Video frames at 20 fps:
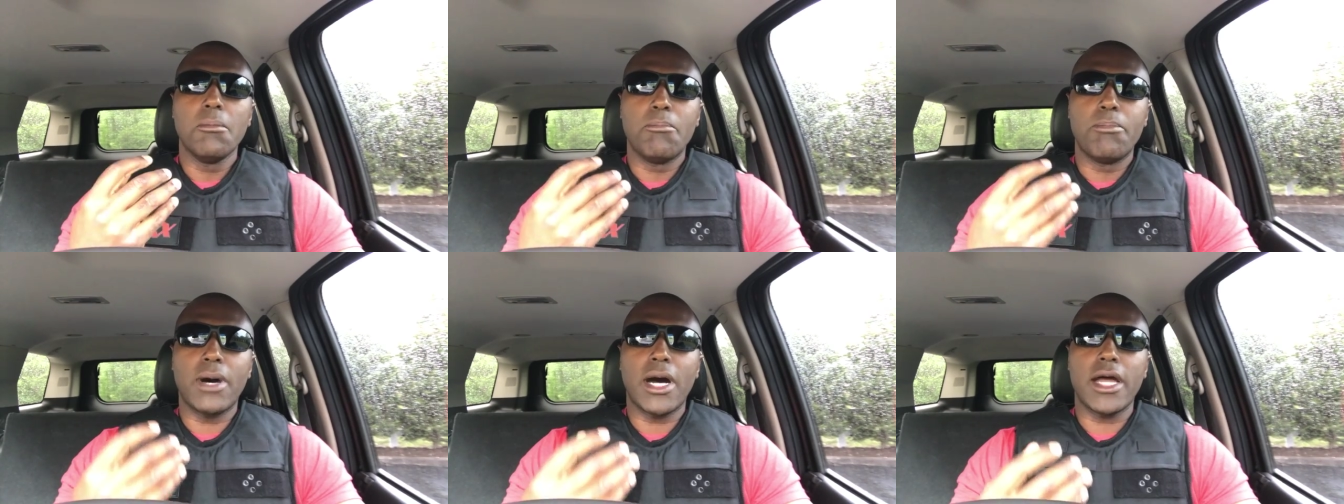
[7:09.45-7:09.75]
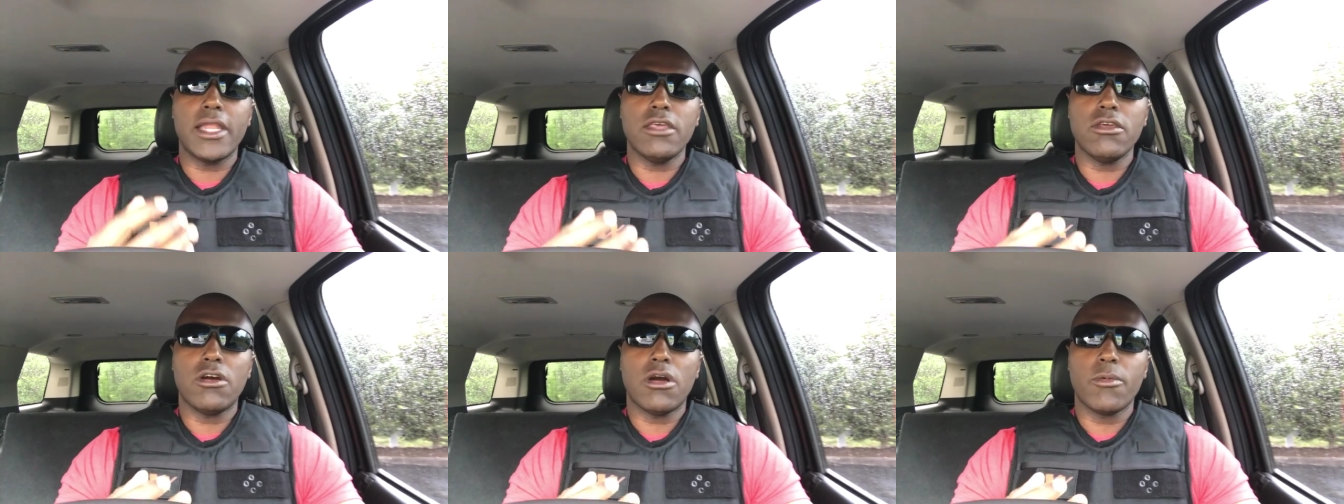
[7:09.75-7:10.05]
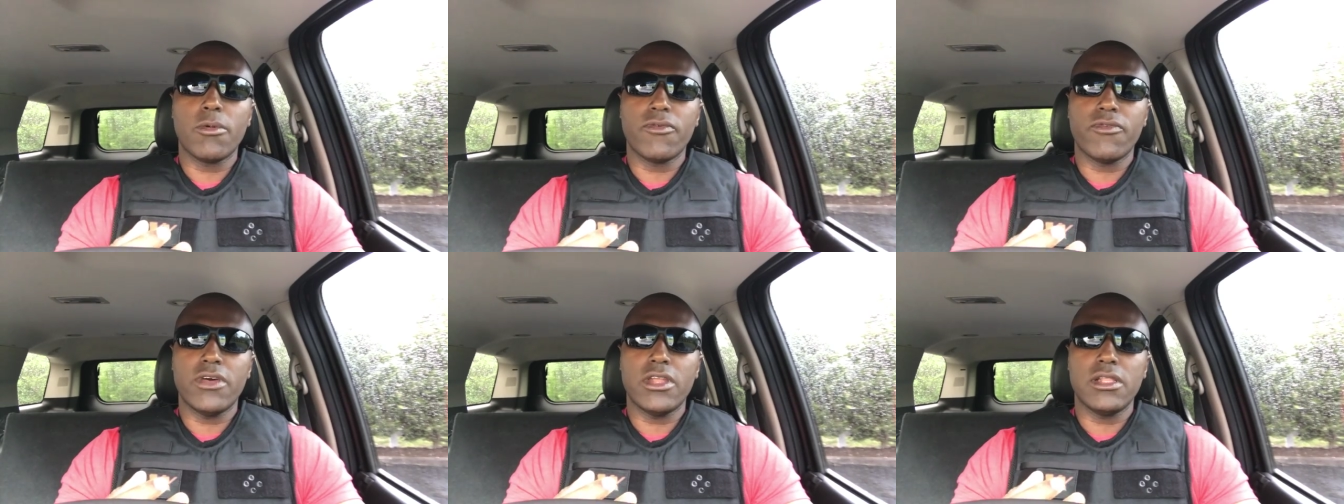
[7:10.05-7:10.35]
body
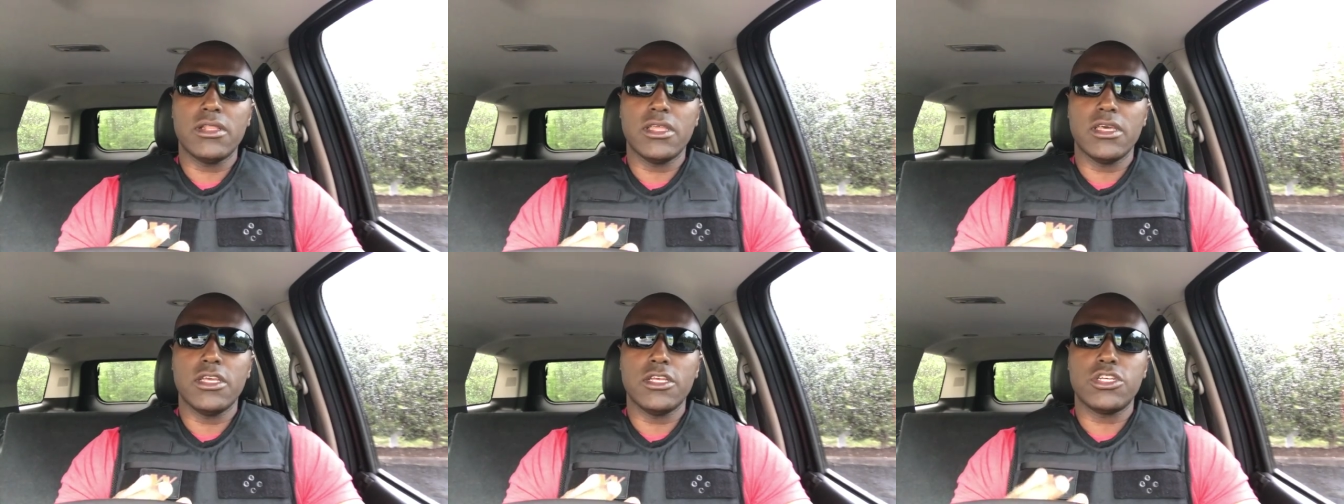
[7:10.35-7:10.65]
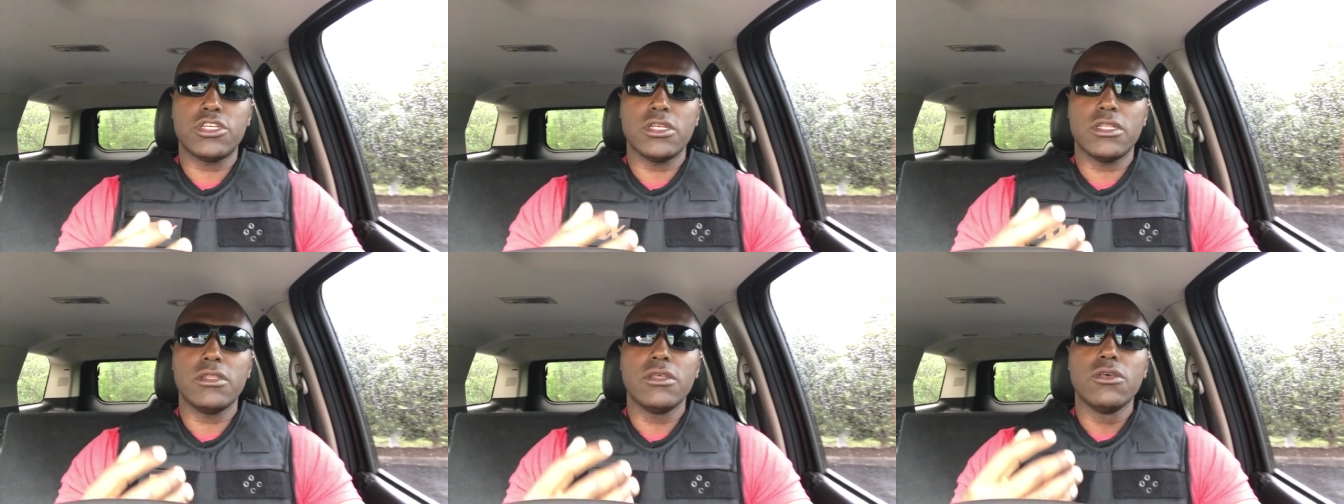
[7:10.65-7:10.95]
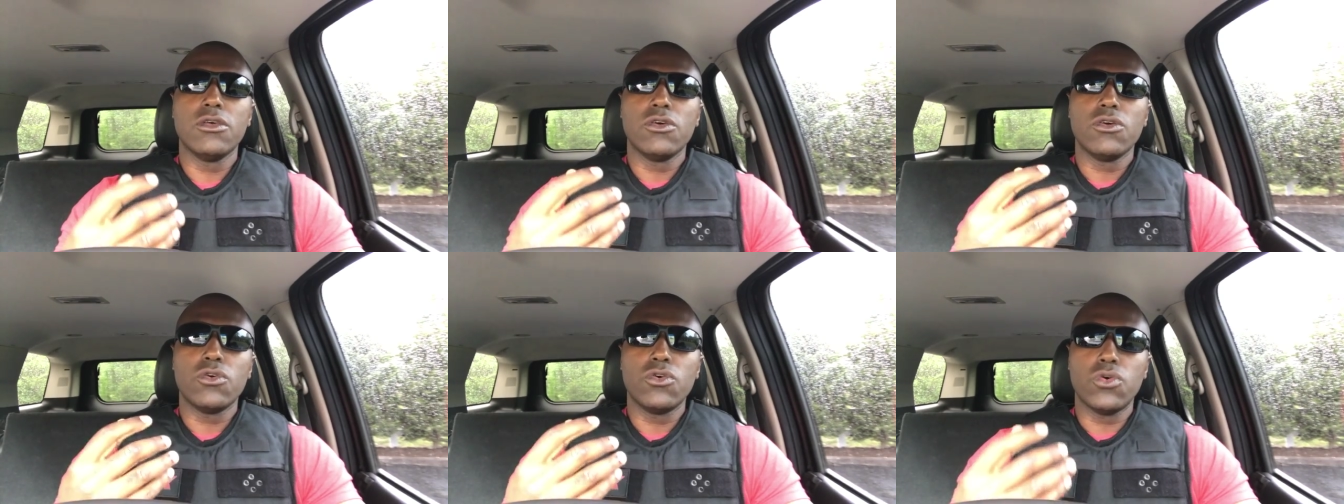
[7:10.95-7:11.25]
armor ventilation,
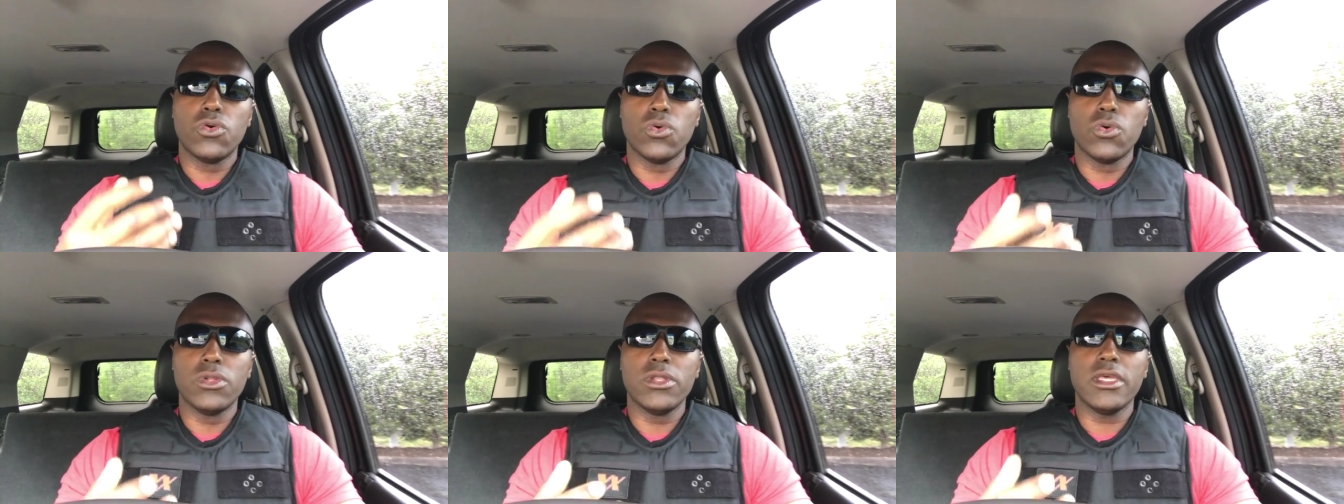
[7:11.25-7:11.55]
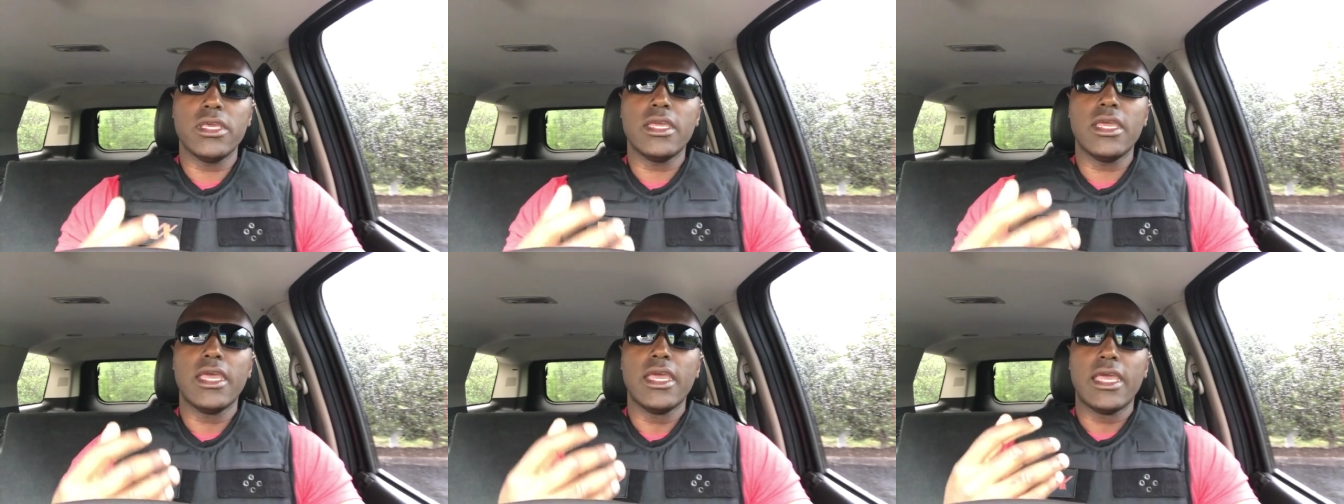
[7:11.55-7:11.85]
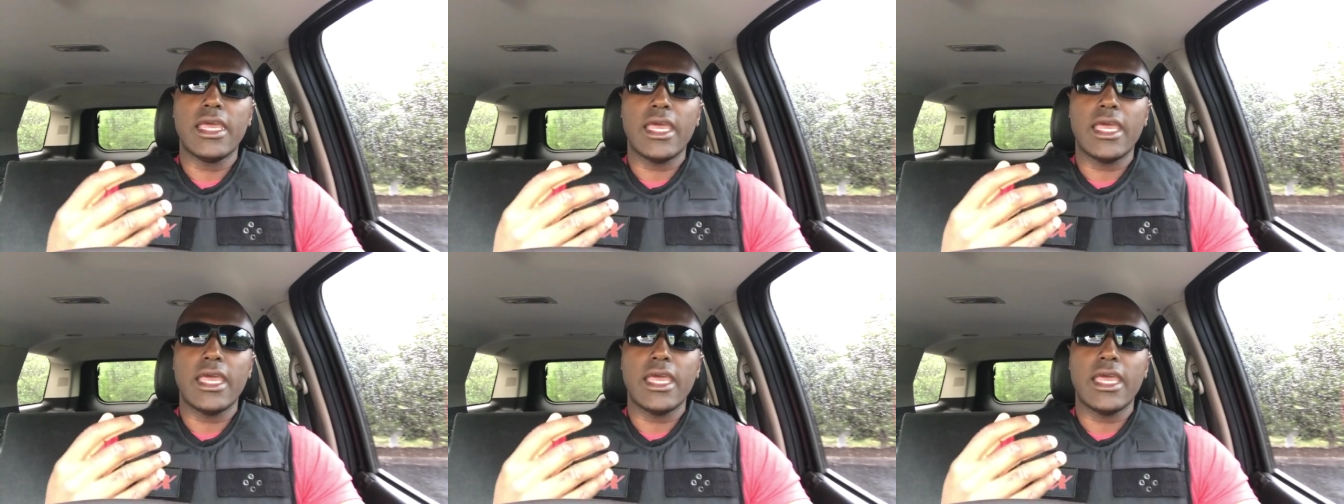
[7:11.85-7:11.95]
cooling